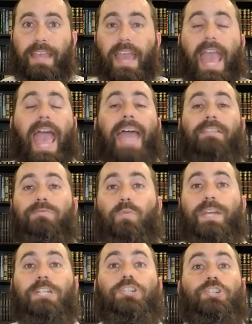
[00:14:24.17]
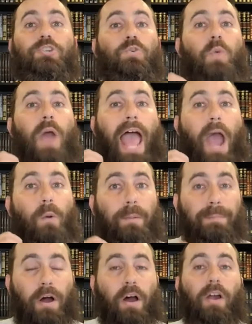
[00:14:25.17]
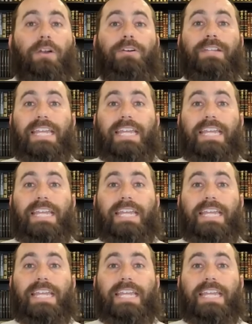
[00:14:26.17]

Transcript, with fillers: And if we do our part